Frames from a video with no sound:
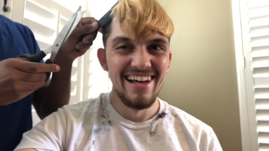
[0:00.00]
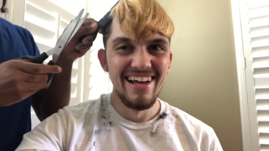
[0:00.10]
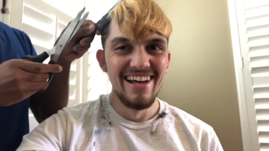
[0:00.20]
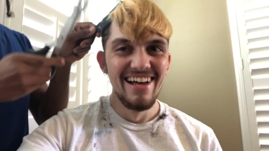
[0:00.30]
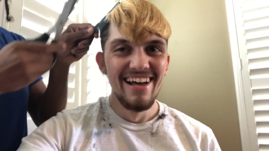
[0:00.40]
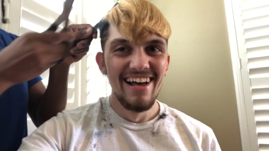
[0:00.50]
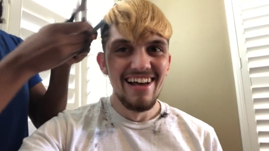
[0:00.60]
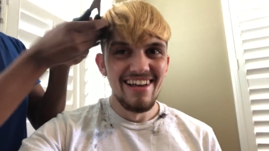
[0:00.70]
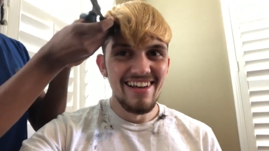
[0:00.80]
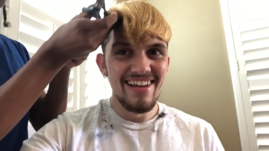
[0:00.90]
what you talking
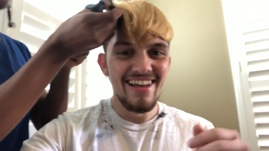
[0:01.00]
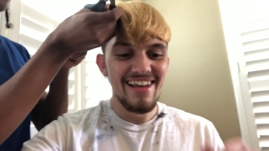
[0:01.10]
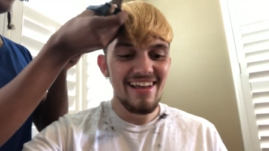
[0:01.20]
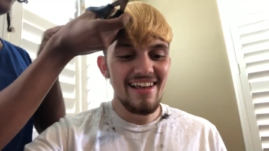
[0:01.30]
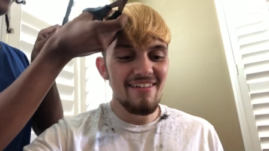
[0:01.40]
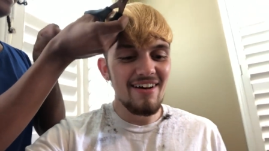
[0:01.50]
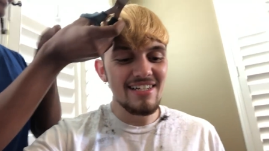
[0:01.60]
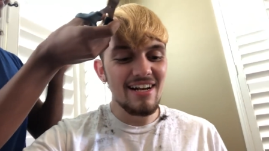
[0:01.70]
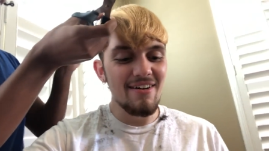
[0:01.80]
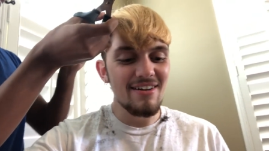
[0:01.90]
about, bro? God.
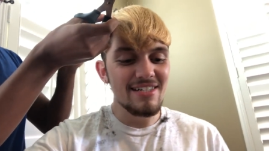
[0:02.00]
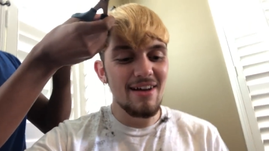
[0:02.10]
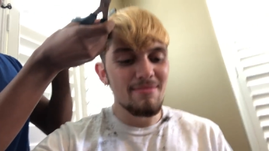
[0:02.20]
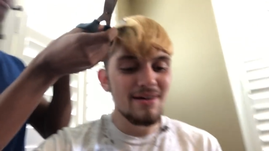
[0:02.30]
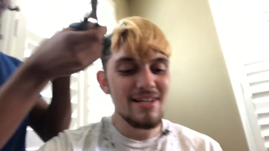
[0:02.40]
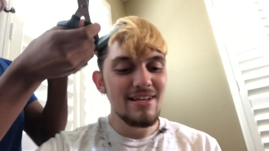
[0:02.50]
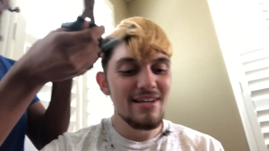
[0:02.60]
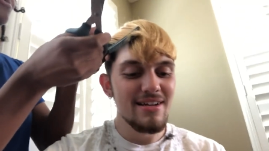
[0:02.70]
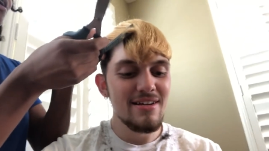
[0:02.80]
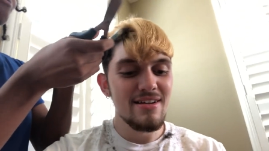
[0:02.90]
Watch out, buddy. Bro, how
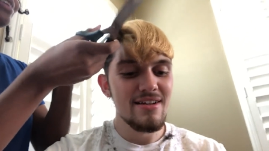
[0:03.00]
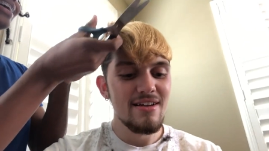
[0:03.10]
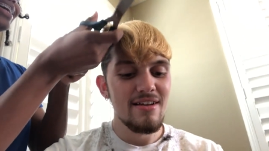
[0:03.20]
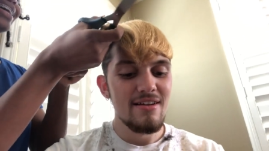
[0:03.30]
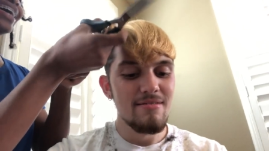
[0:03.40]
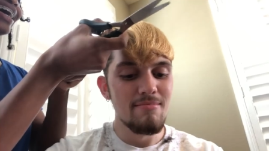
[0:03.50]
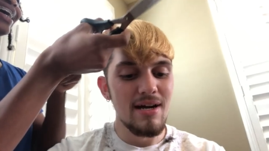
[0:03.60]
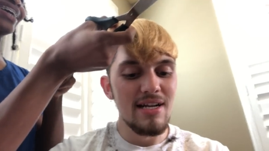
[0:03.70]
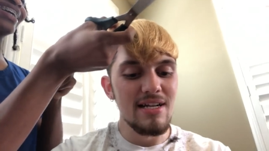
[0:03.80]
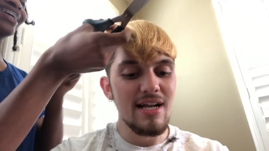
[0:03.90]
you want me to cut?
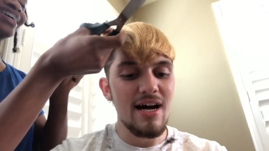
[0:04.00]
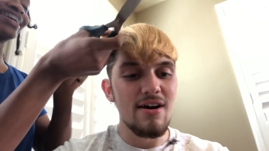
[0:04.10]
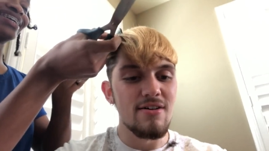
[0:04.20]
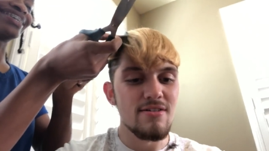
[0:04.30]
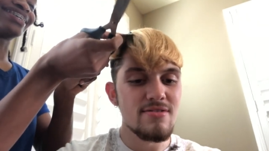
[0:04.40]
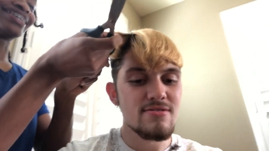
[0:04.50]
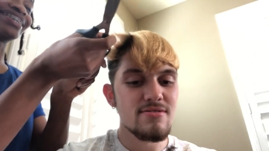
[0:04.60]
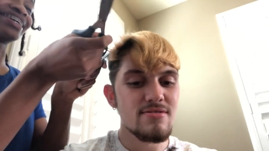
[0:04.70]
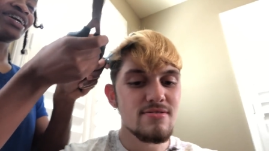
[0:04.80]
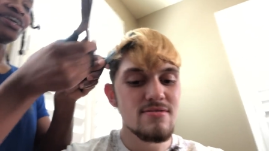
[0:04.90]
Buddy, down.
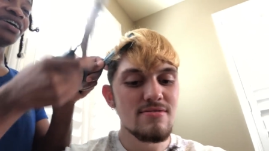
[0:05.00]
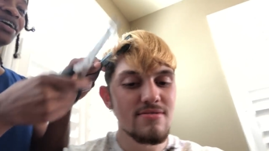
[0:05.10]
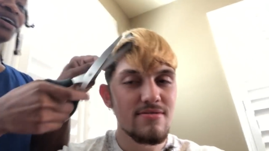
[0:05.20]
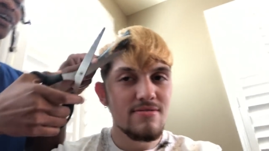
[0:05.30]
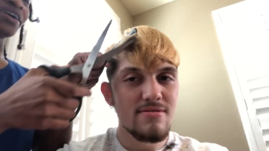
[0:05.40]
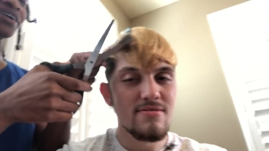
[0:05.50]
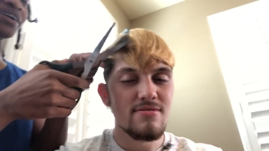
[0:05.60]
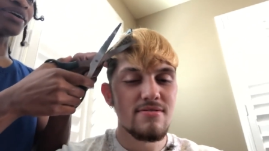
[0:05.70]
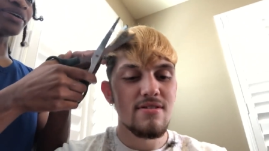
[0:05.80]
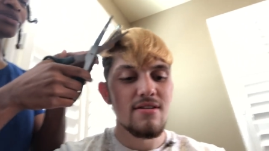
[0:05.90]
Bro, oh my
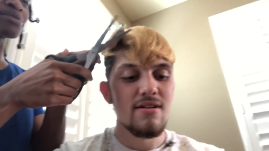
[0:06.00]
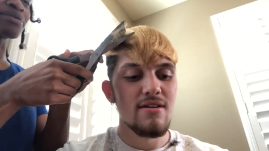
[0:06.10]
God.